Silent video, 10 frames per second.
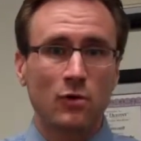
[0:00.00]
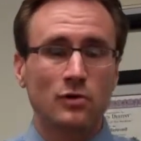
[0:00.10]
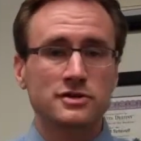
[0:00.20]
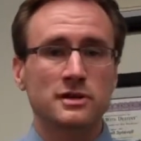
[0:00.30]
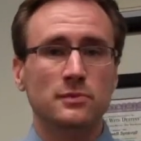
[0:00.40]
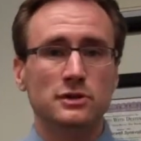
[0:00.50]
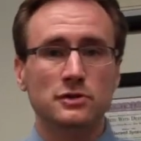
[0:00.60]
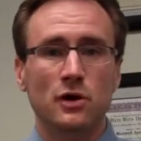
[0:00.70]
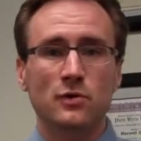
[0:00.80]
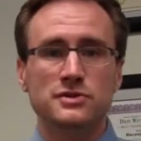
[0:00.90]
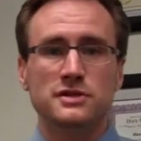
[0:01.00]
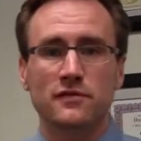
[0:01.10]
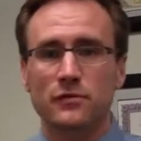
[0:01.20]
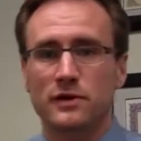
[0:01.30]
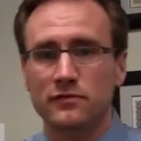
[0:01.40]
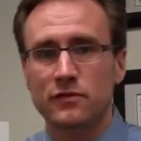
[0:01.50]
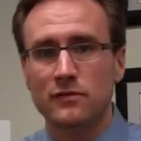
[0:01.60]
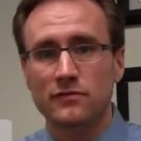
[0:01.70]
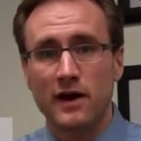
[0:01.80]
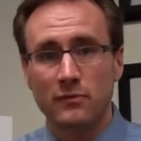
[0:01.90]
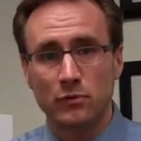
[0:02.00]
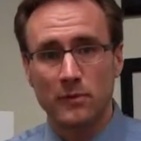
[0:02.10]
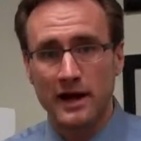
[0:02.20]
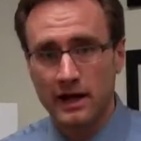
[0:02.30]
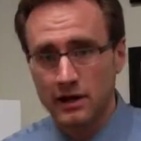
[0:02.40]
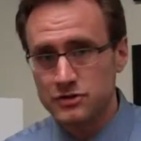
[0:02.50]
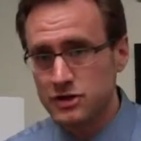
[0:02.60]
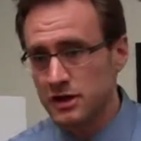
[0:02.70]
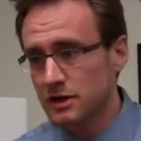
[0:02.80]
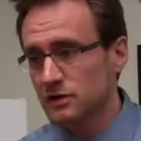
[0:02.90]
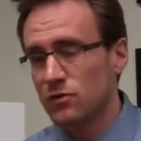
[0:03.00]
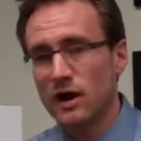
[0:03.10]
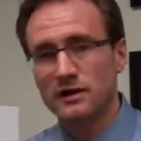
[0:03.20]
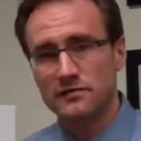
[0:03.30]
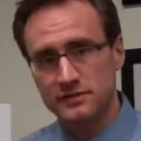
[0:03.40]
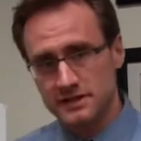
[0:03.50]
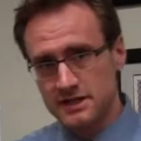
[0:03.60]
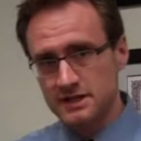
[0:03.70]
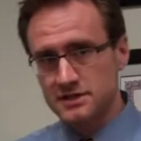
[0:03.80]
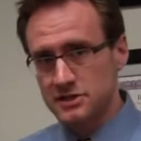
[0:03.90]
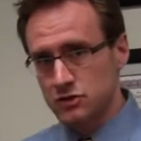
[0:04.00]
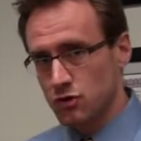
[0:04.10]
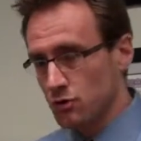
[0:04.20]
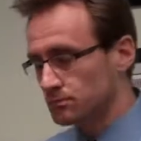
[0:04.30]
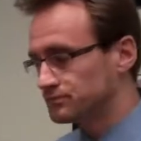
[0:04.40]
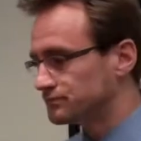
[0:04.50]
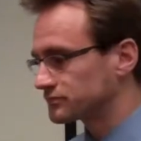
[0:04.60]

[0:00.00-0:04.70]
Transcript: or someone you know is suffering from, fibromyalgia, chronic fatigue syndrome,